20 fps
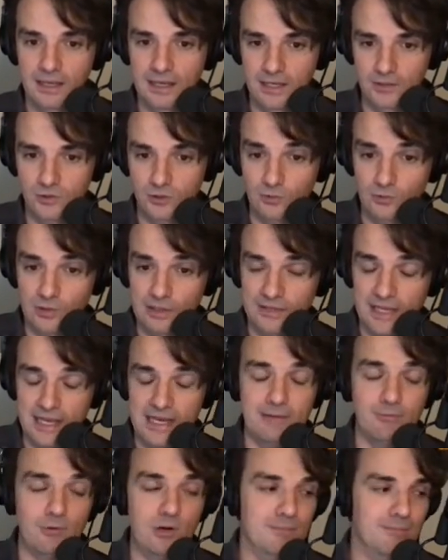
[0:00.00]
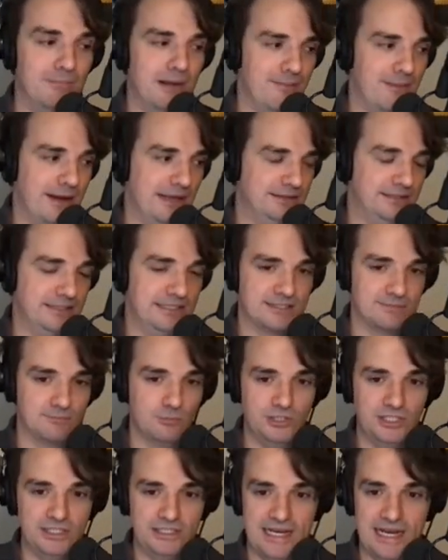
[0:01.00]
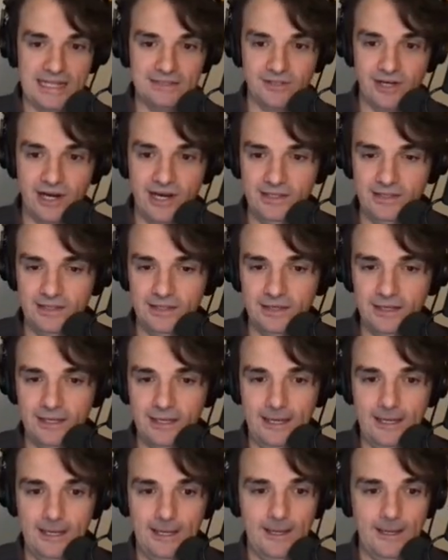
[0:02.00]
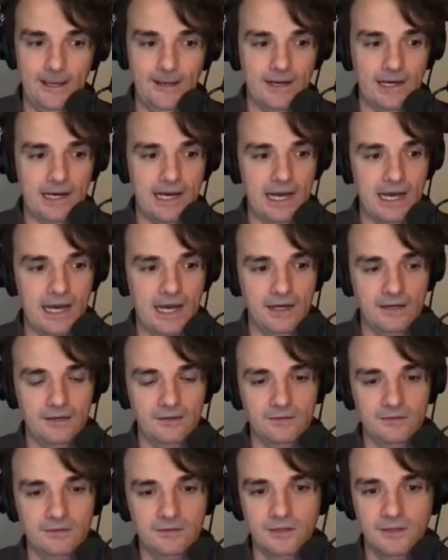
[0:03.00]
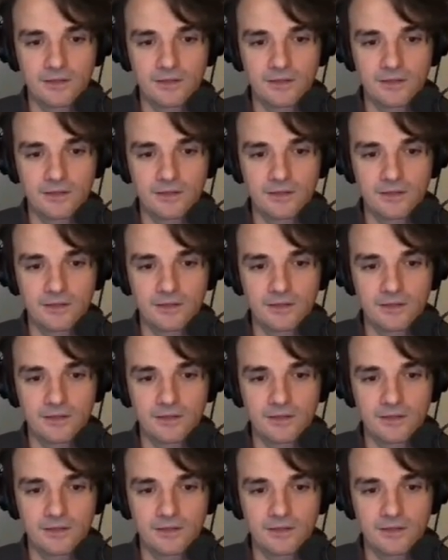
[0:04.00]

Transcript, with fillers: uh, you will, they will implement this multi-tenant trait. Uh, and